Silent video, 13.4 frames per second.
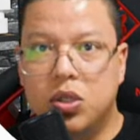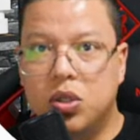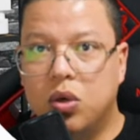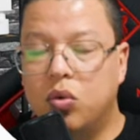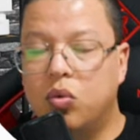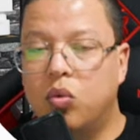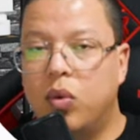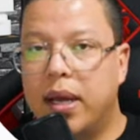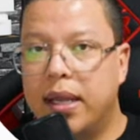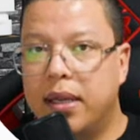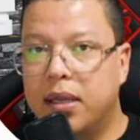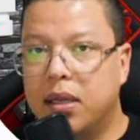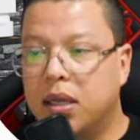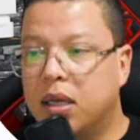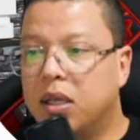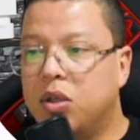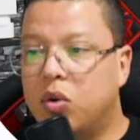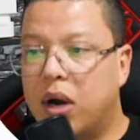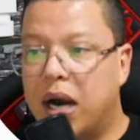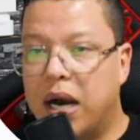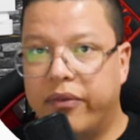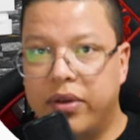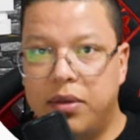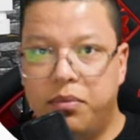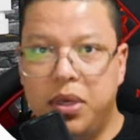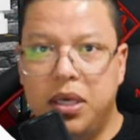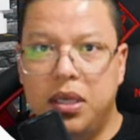So when you have
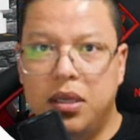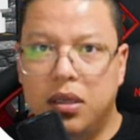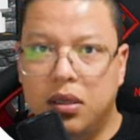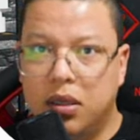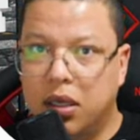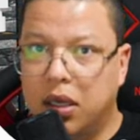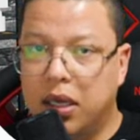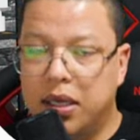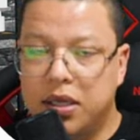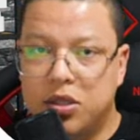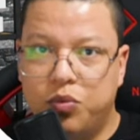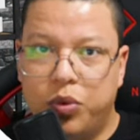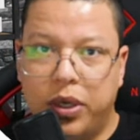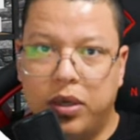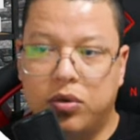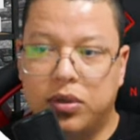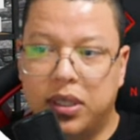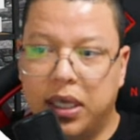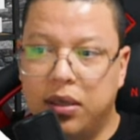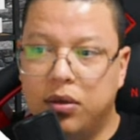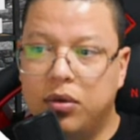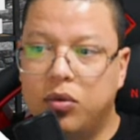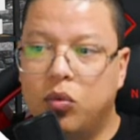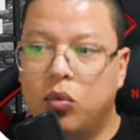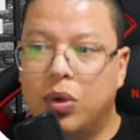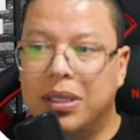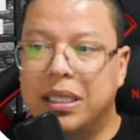a bean in a Spring container,
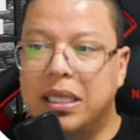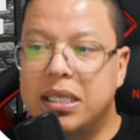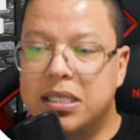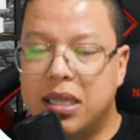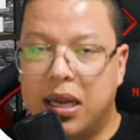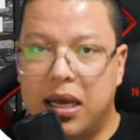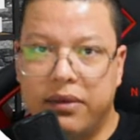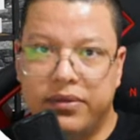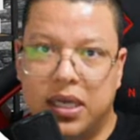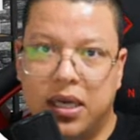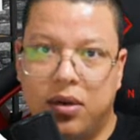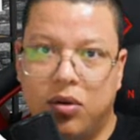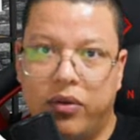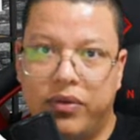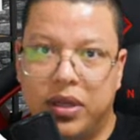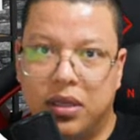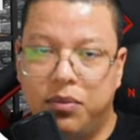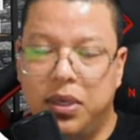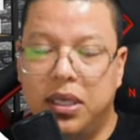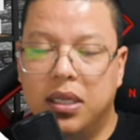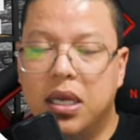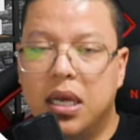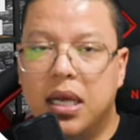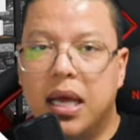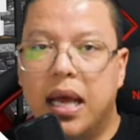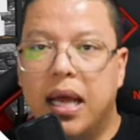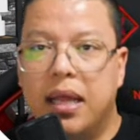what is the life cycle of that bean?
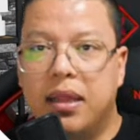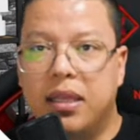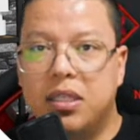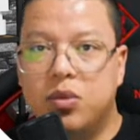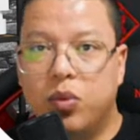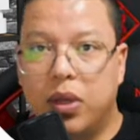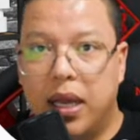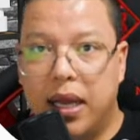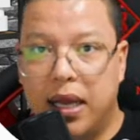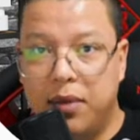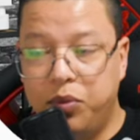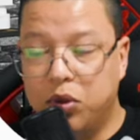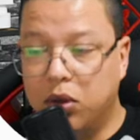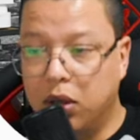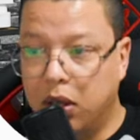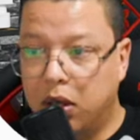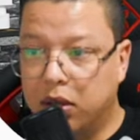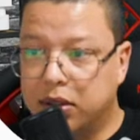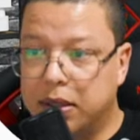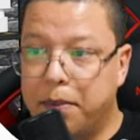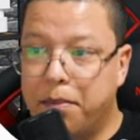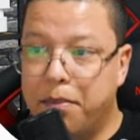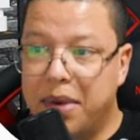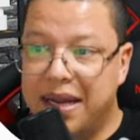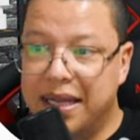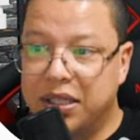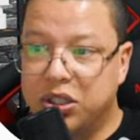And this will help you a lot
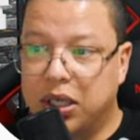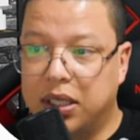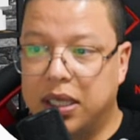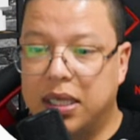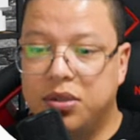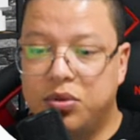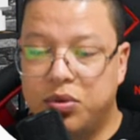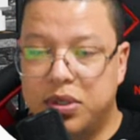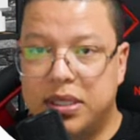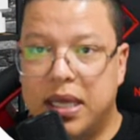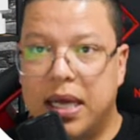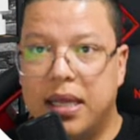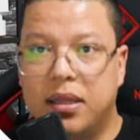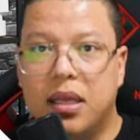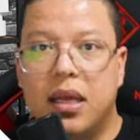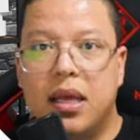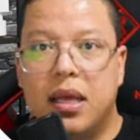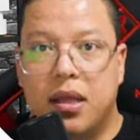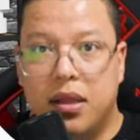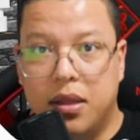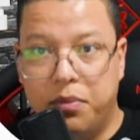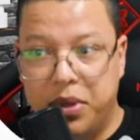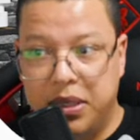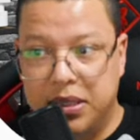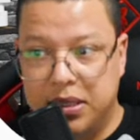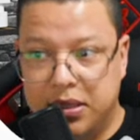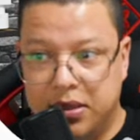manage and understand the
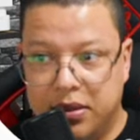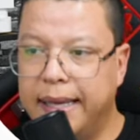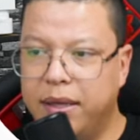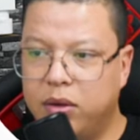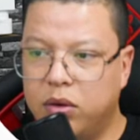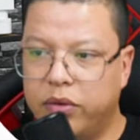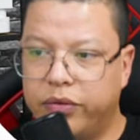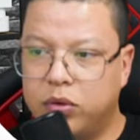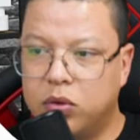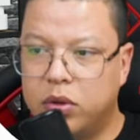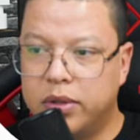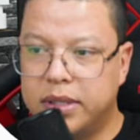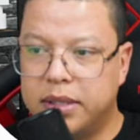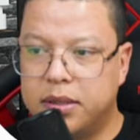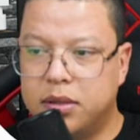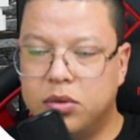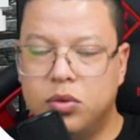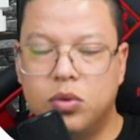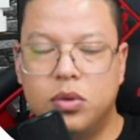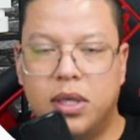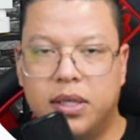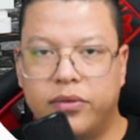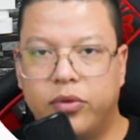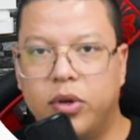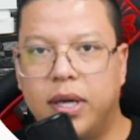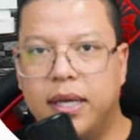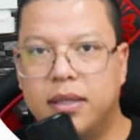beans. And of course, do not
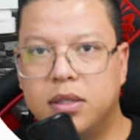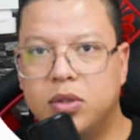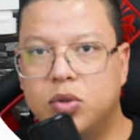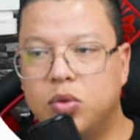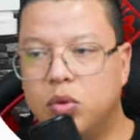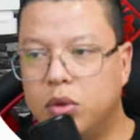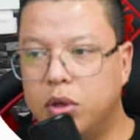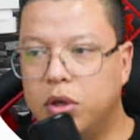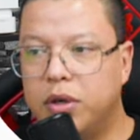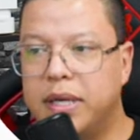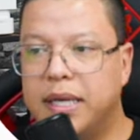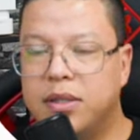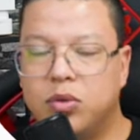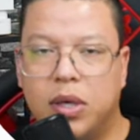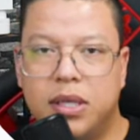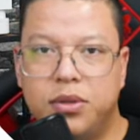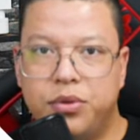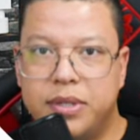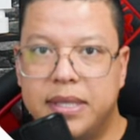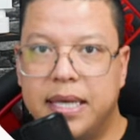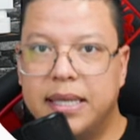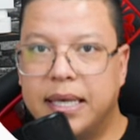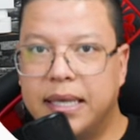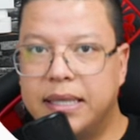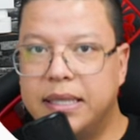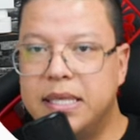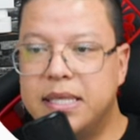forget to learn and to understand
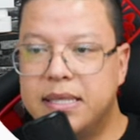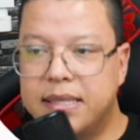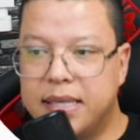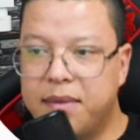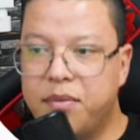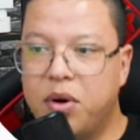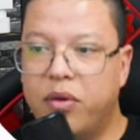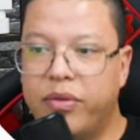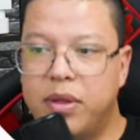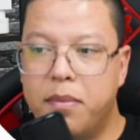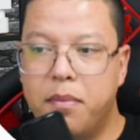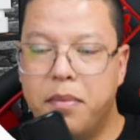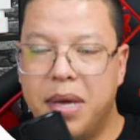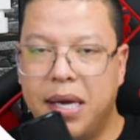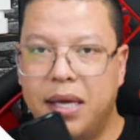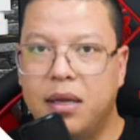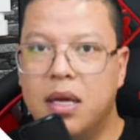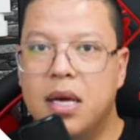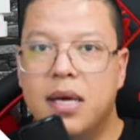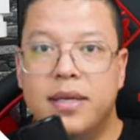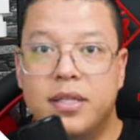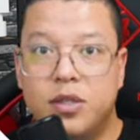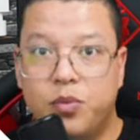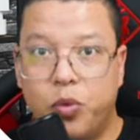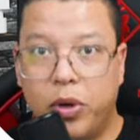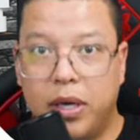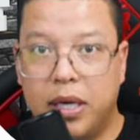at least some of the main
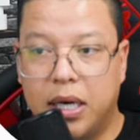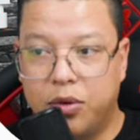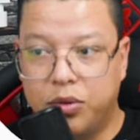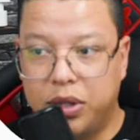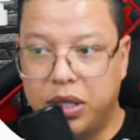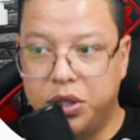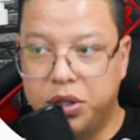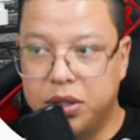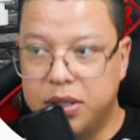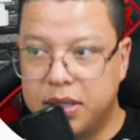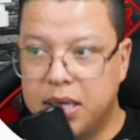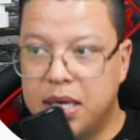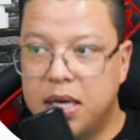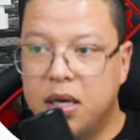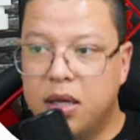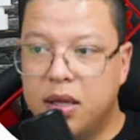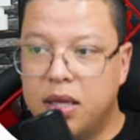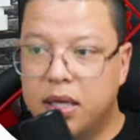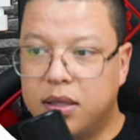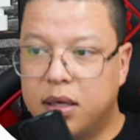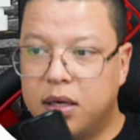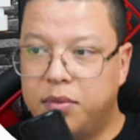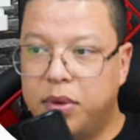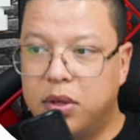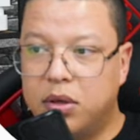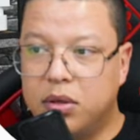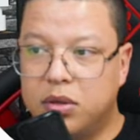Spring annotations that are
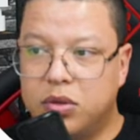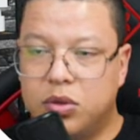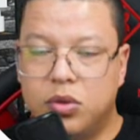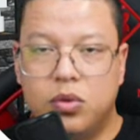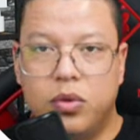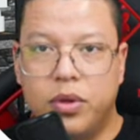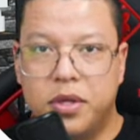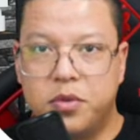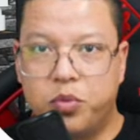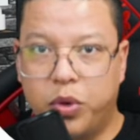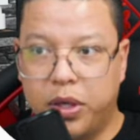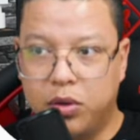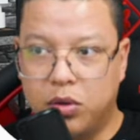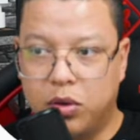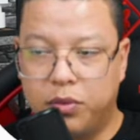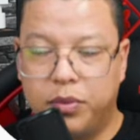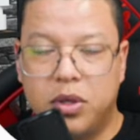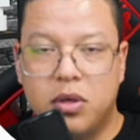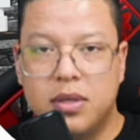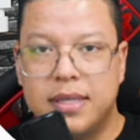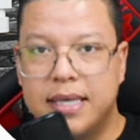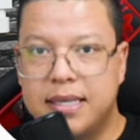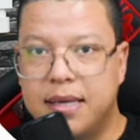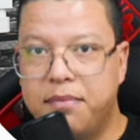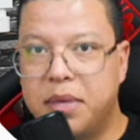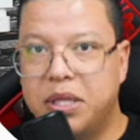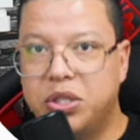belong to the Spring Core, because as
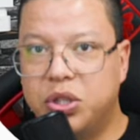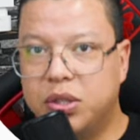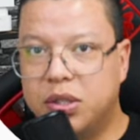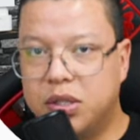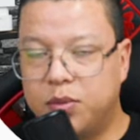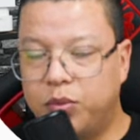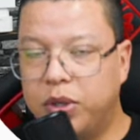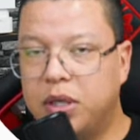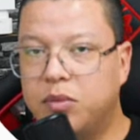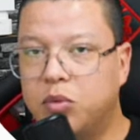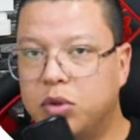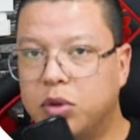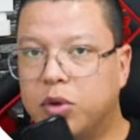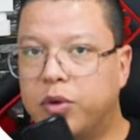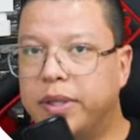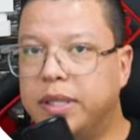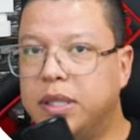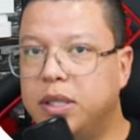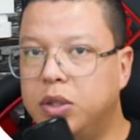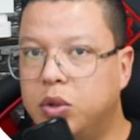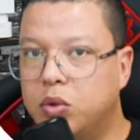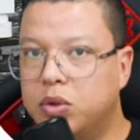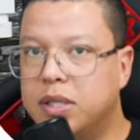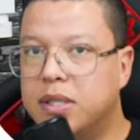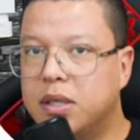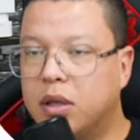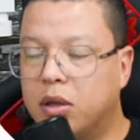I mentioned, Spring Boot already
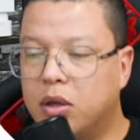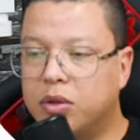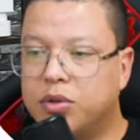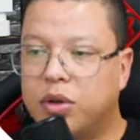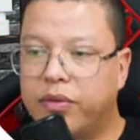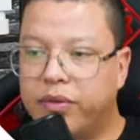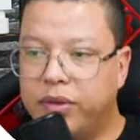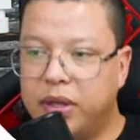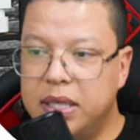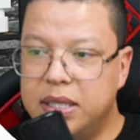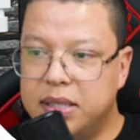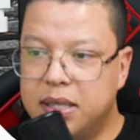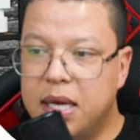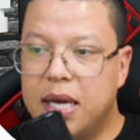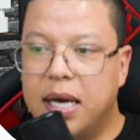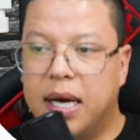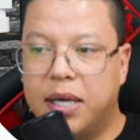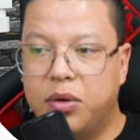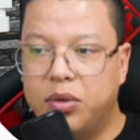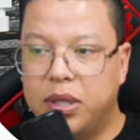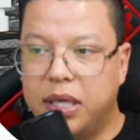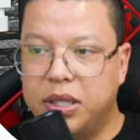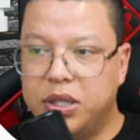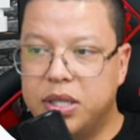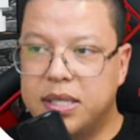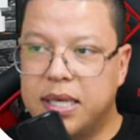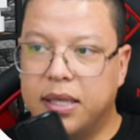uses a lot of these
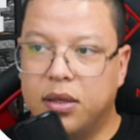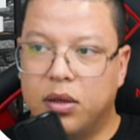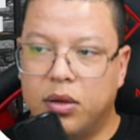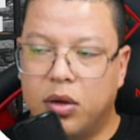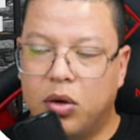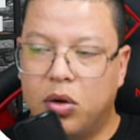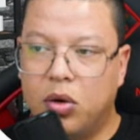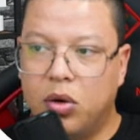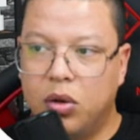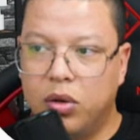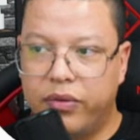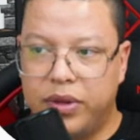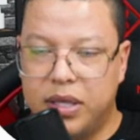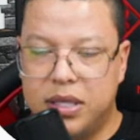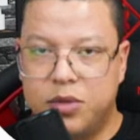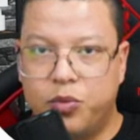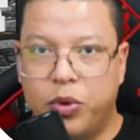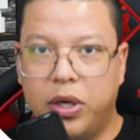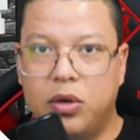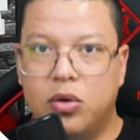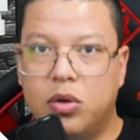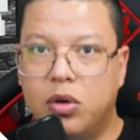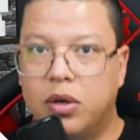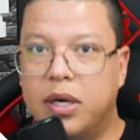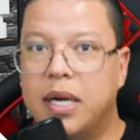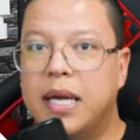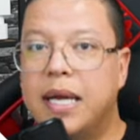annotations and all of these Spring
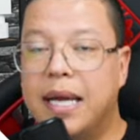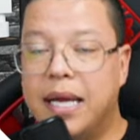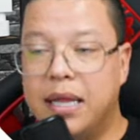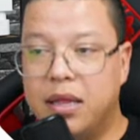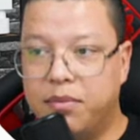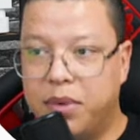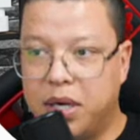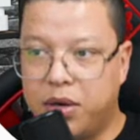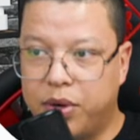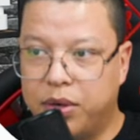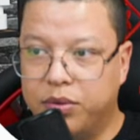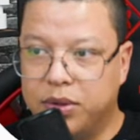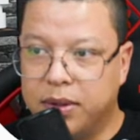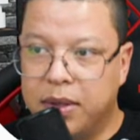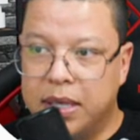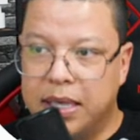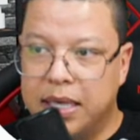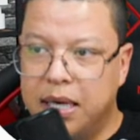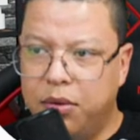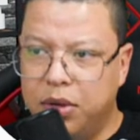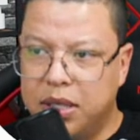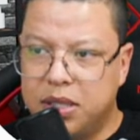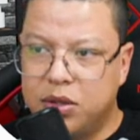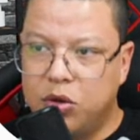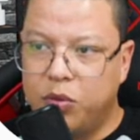Core in the background. Now let's